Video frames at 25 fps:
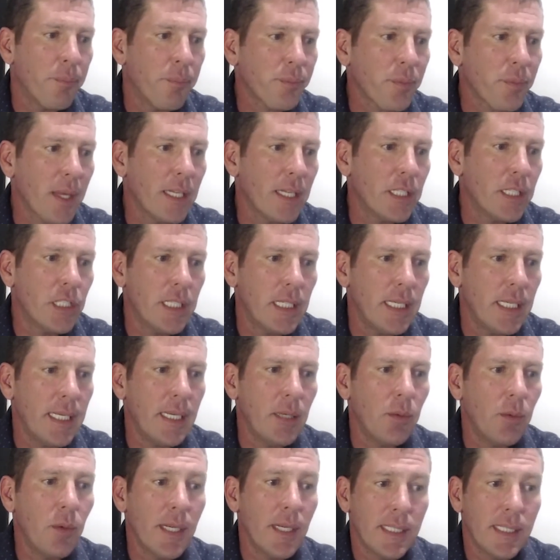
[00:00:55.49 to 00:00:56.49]

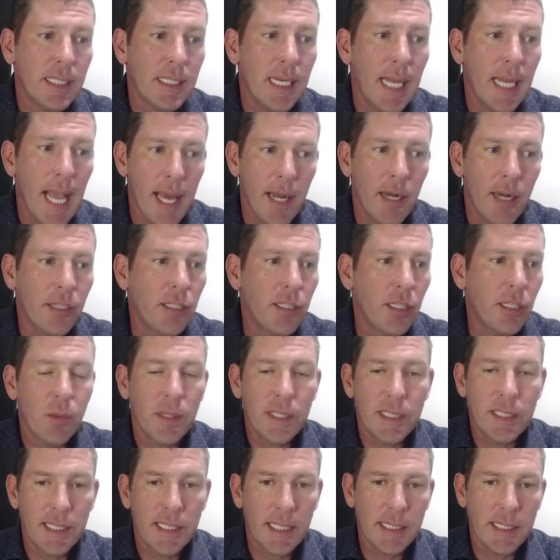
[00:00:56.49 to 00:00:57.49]
She was an editor
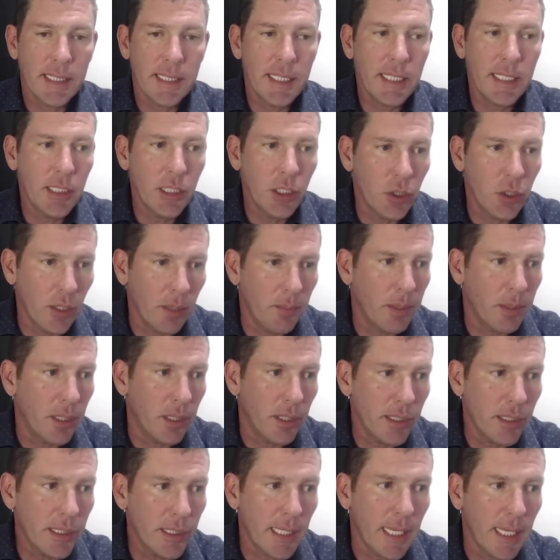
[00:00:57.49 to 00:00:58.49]
with 60
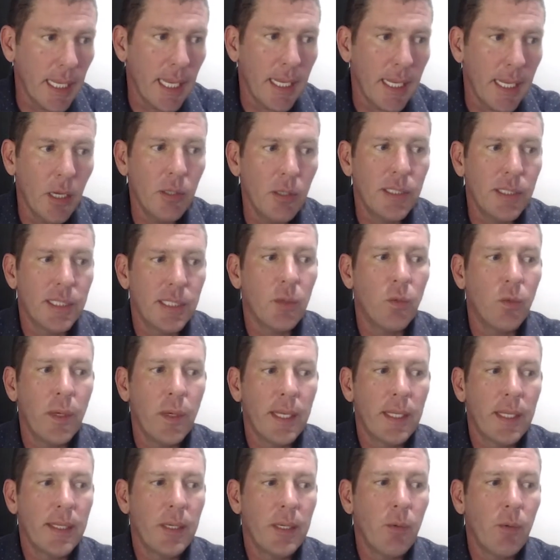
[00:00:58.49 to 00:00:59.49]
contributors and hosted a
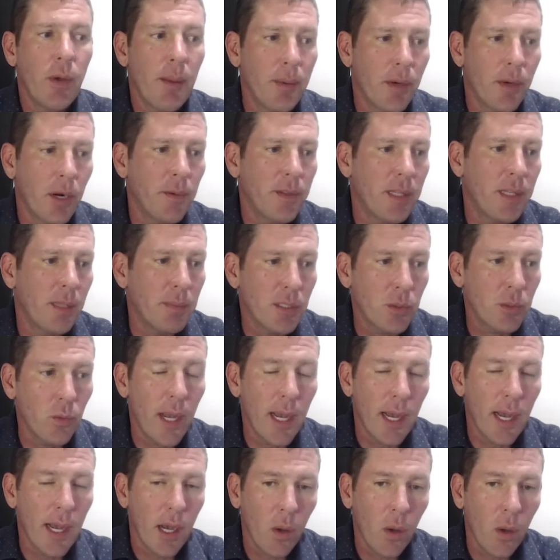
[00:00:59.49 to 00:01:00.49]
weekly webinar with them as
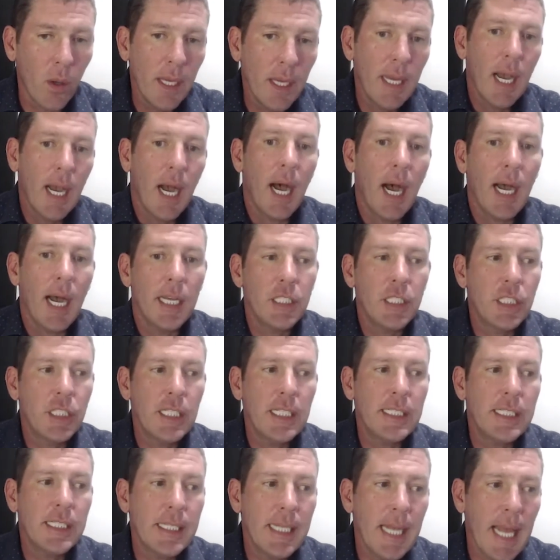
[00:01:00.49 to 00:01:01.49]
well.
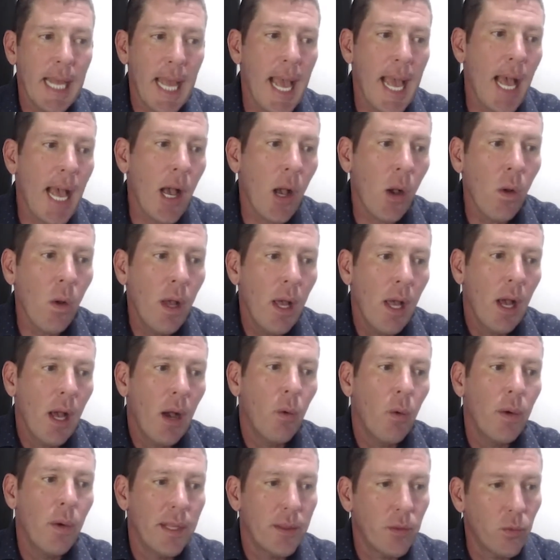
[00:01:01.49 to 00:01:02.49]
She's now
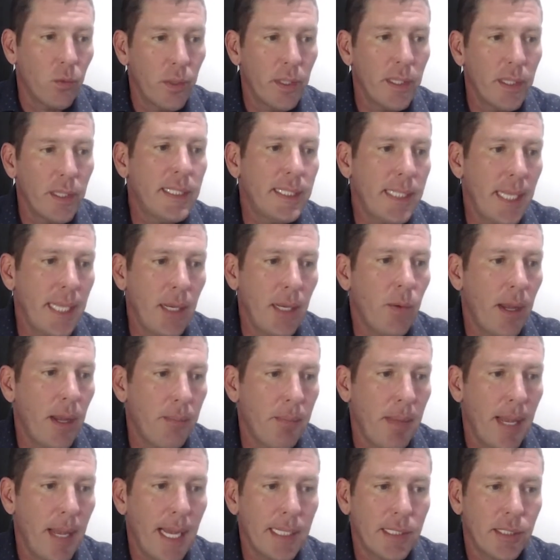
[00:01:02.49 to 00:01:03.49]
with Real Estate
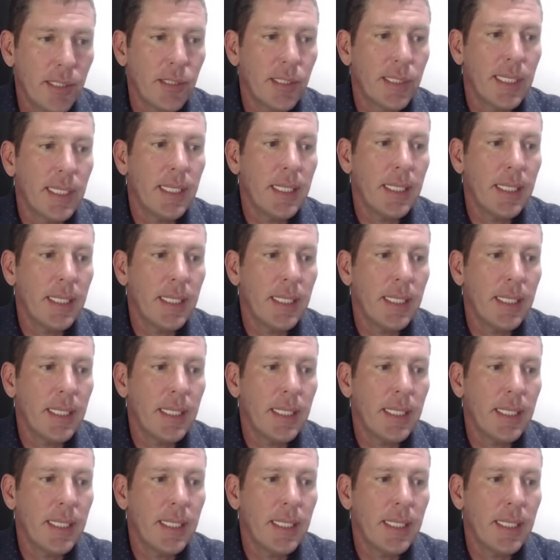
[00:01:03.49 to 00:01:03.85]
Webmasters and the